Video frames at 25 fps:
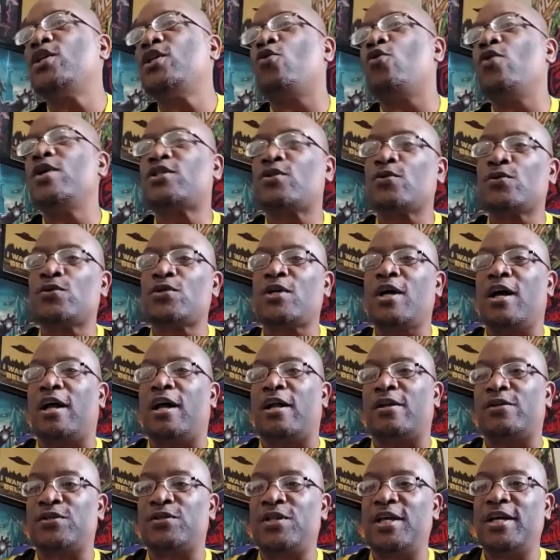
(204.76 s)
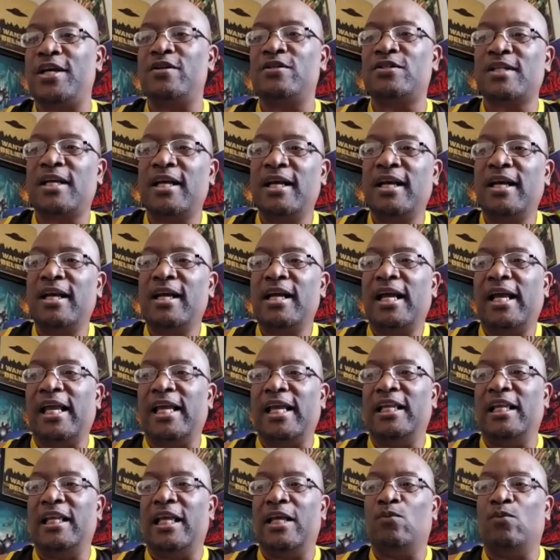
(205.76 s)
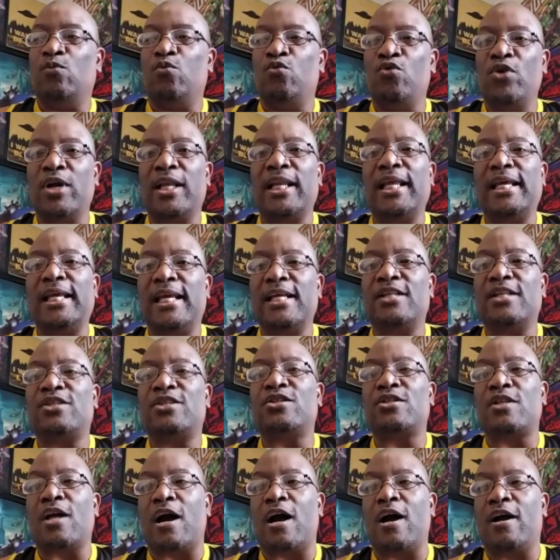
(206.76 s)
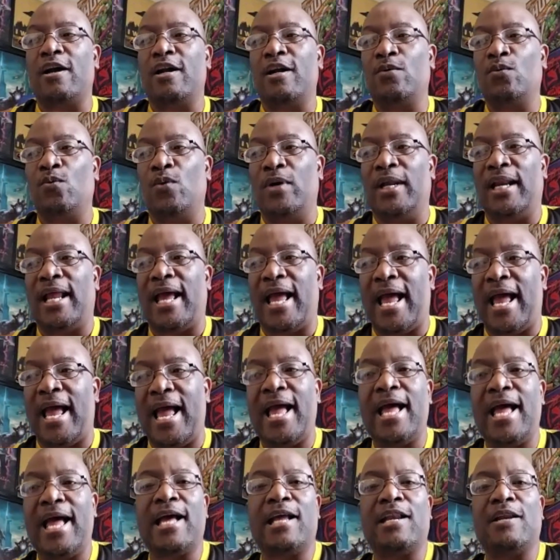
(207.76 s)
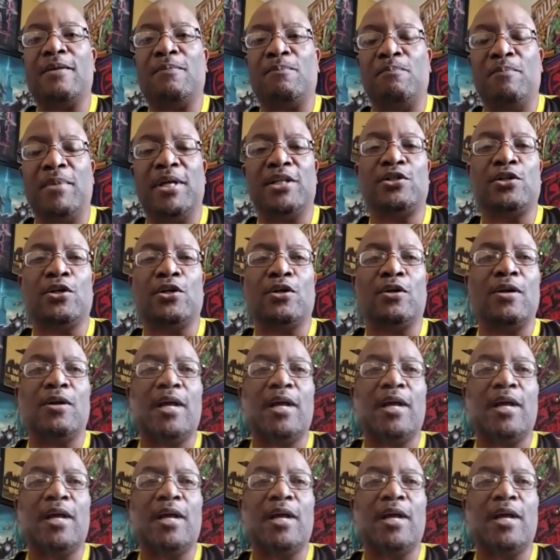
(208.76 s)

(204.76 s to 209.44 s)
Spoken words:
the Crystal Skulls, it really gets started with Anne Mitchell